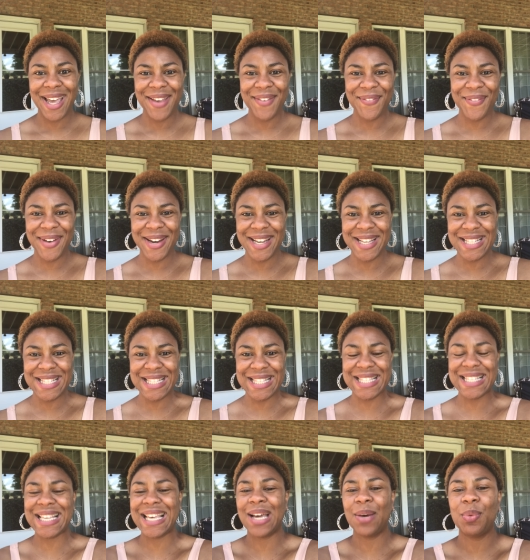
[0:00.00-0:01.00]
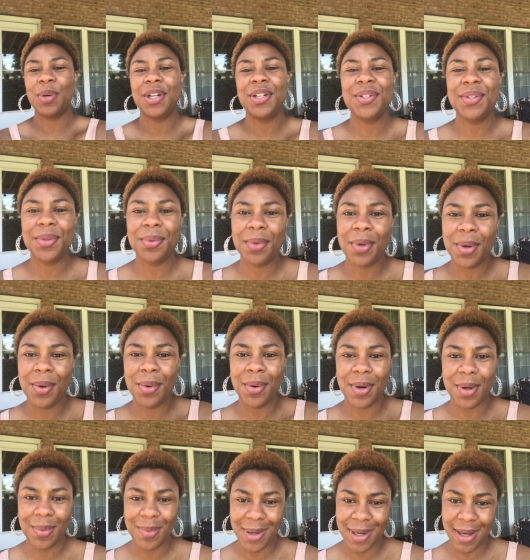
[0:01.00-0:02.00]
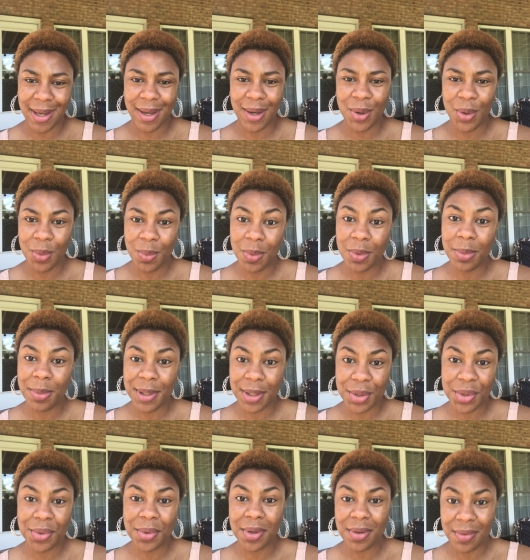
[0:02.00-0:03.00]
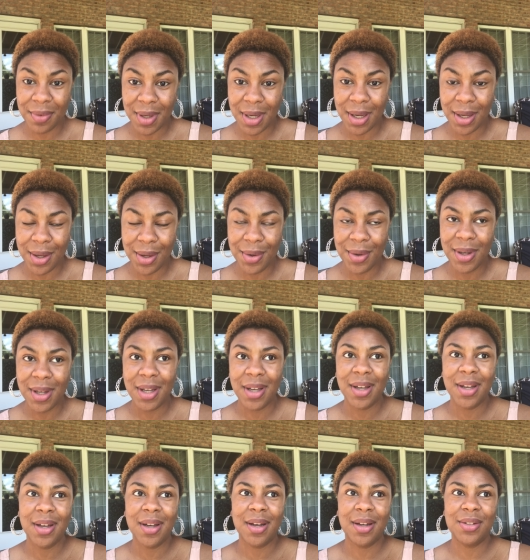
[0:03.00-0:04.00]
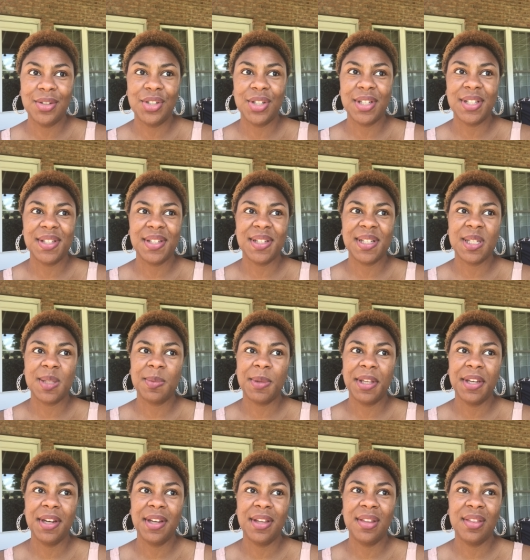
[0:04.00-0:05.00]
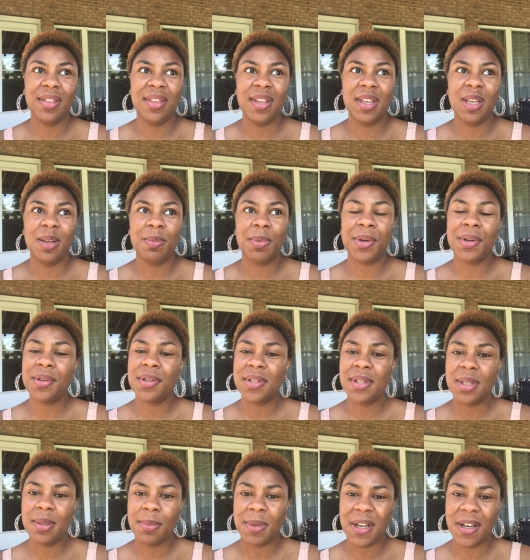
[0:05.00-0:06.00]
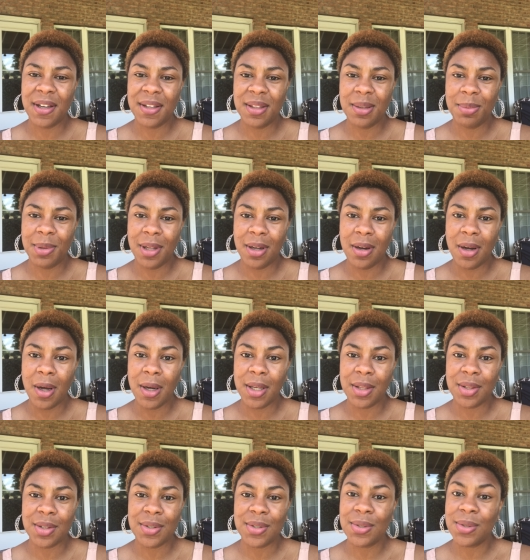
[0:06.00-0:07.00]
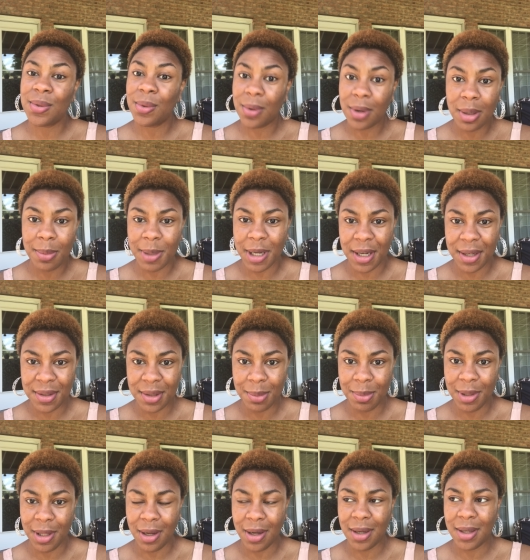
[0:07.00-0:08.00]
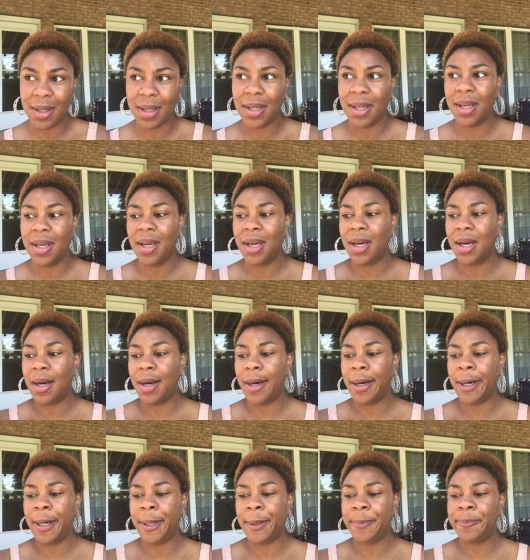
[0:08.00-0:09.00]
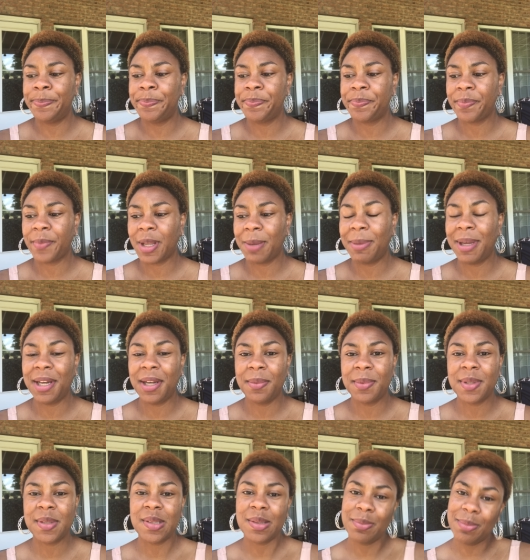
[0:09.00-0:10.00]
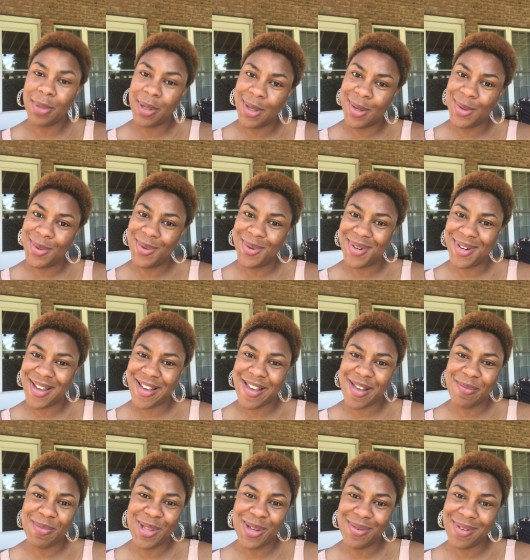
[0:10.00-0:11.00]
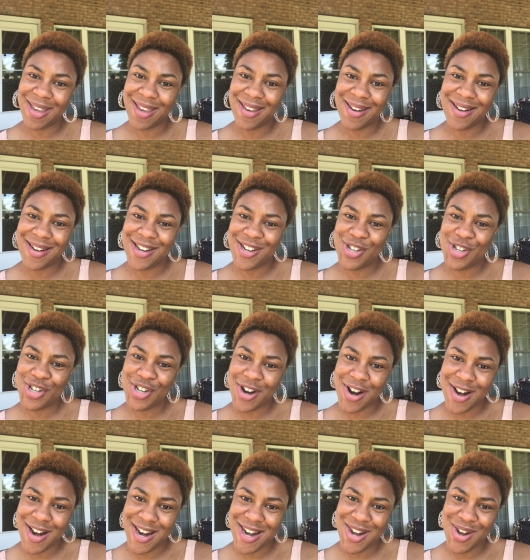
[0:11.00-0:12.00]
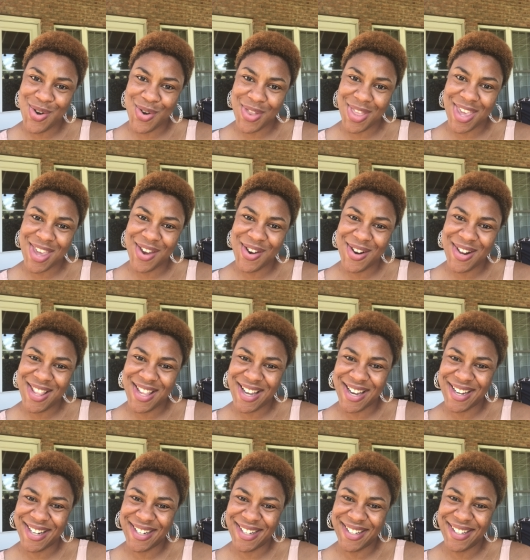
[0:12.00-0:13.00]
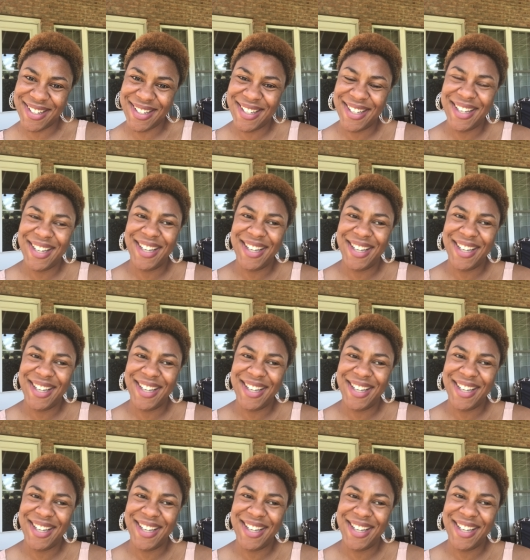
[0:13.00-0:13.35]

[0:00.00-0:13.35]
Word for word: Hi friends! I wanted to record what I hope will be a short video just explaining the person behind the blog and the story behind the blog. Um, my name is Simone. I'm located in Charlotte, North Carolina